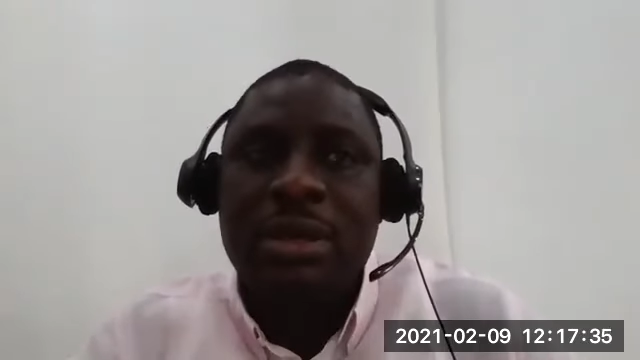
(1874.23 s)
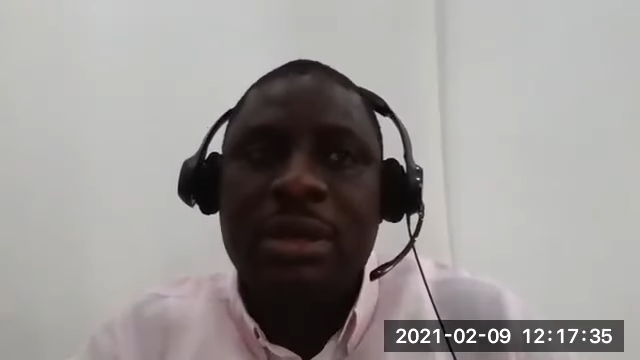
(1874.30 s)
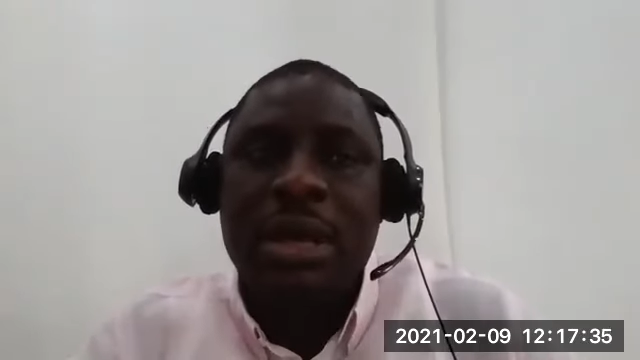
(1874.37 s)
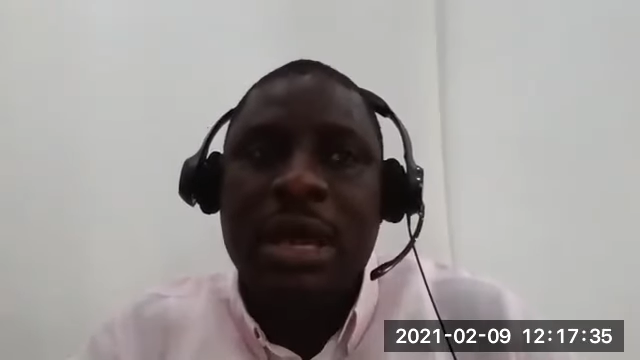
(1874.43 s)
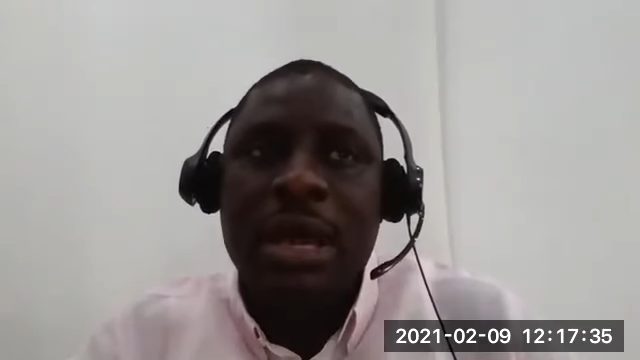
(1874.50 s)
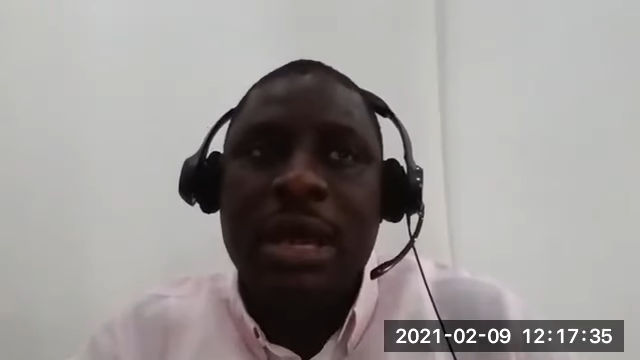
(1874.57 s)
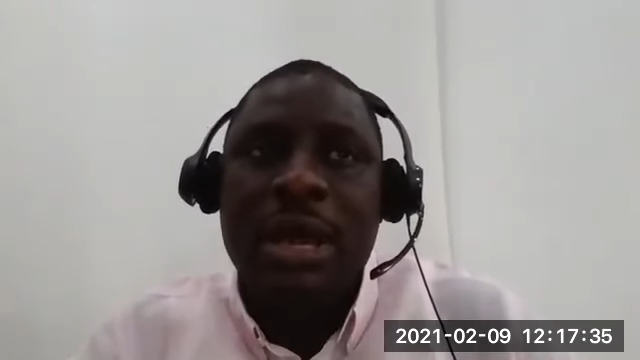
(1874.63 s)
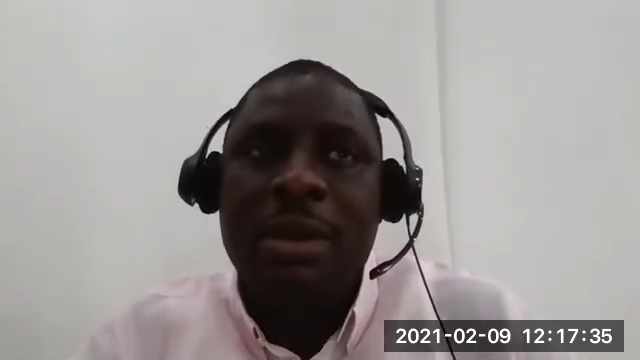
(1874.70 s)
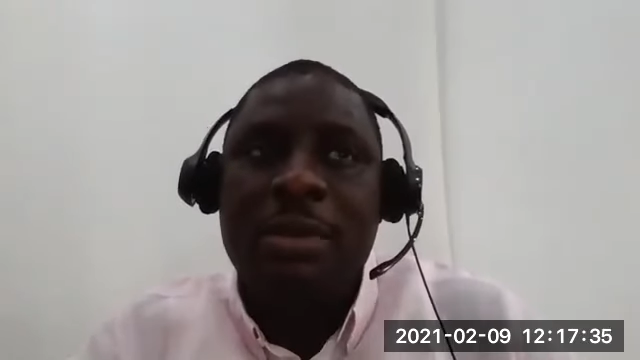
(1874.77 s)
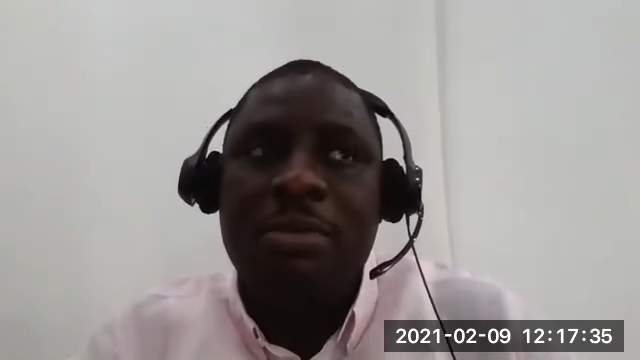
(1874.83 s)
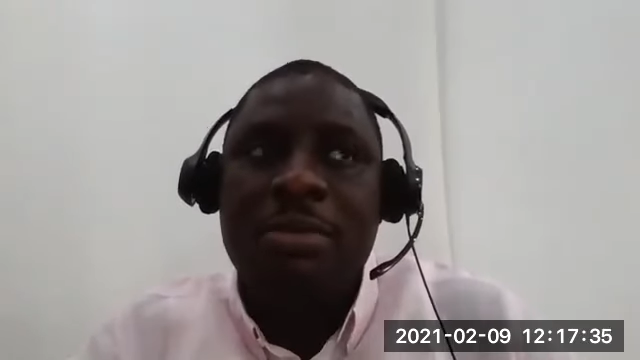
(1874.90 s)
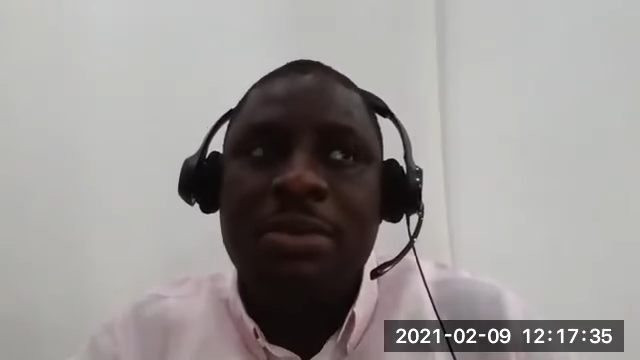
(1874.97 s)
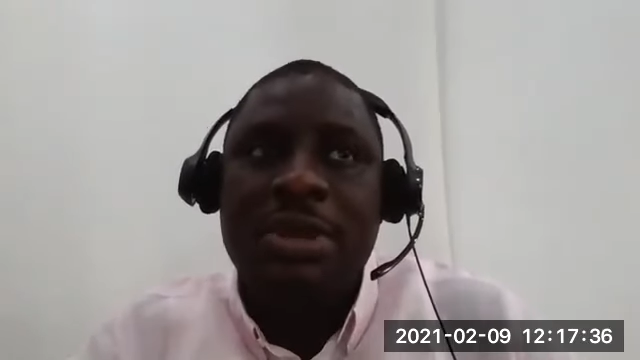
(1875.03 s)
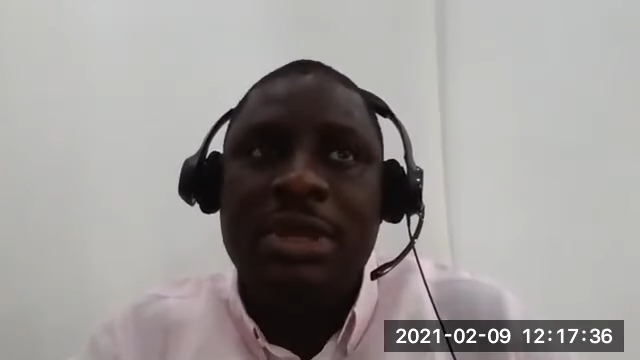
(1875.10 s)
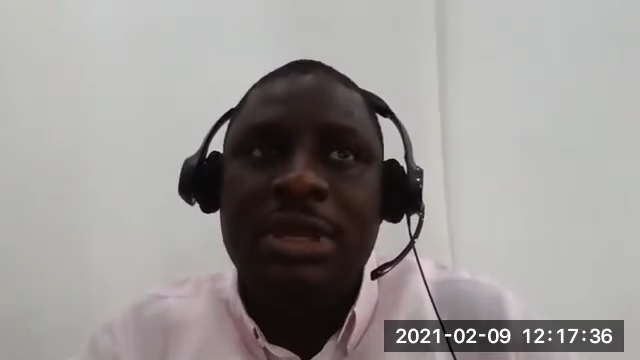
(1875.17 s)

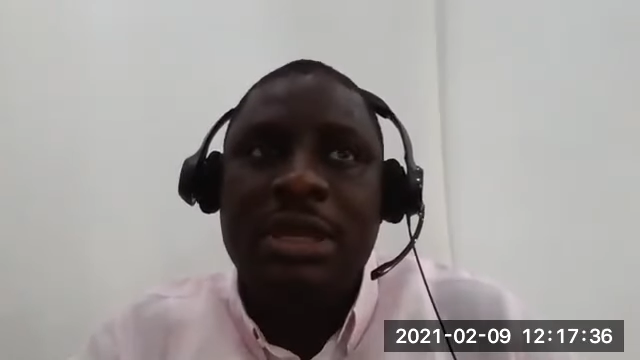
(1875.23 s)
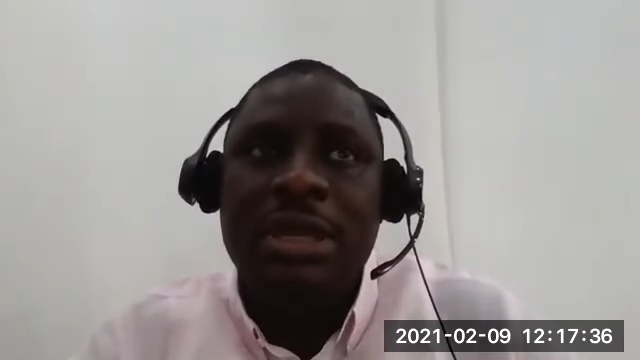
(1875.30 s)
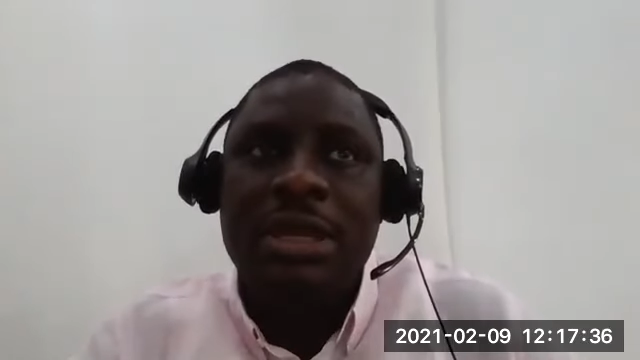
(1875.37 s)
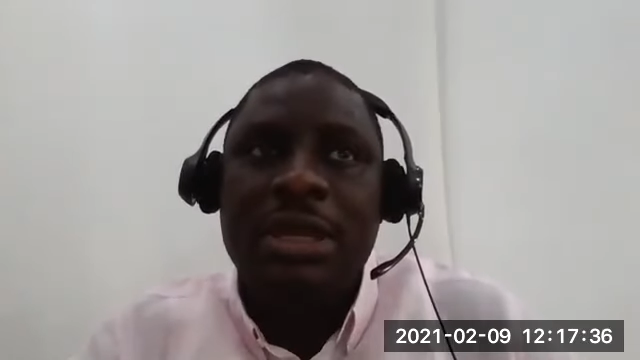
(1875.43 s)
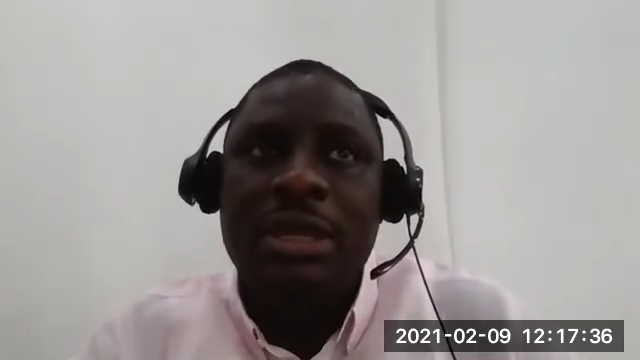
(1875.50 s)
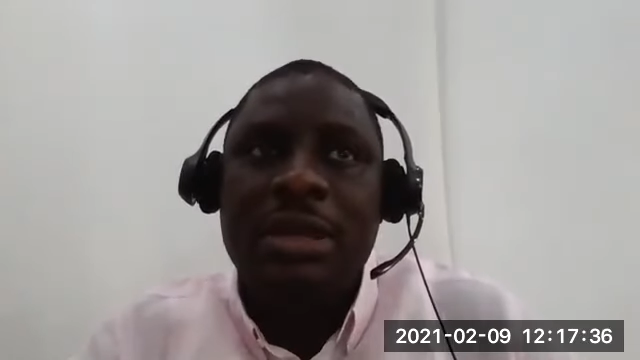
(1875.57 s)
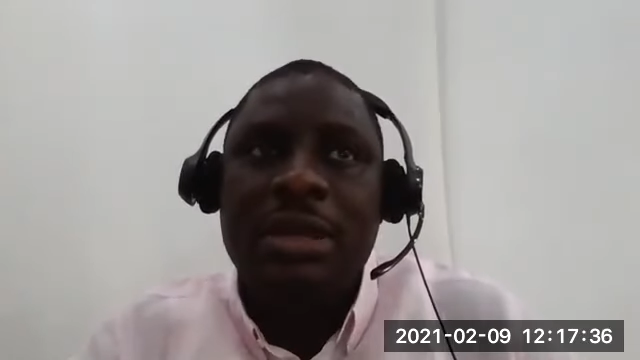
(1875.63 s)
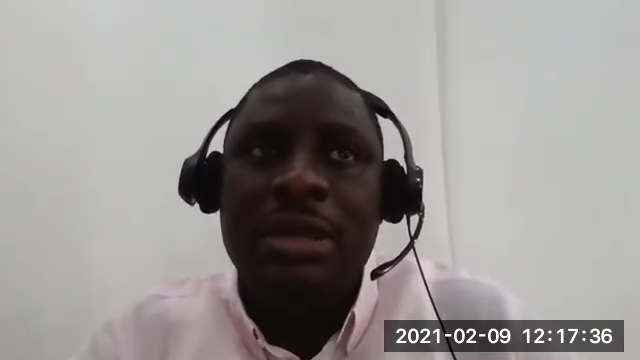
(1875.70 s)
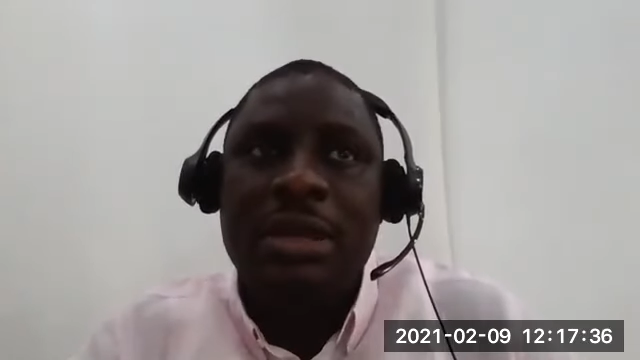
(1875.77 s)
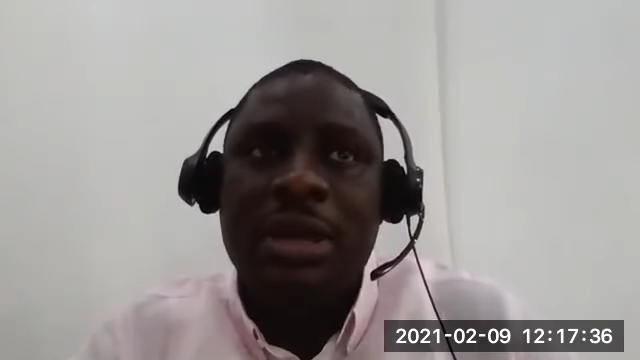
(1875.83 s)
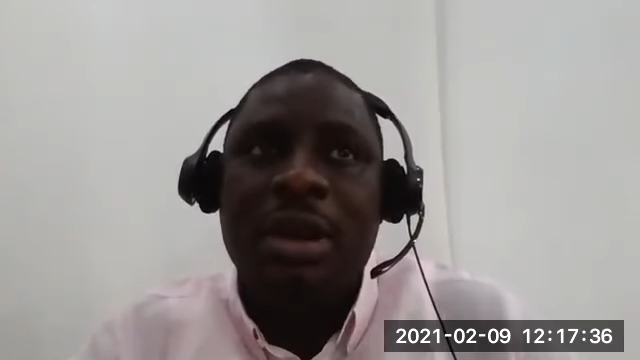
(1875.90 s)
the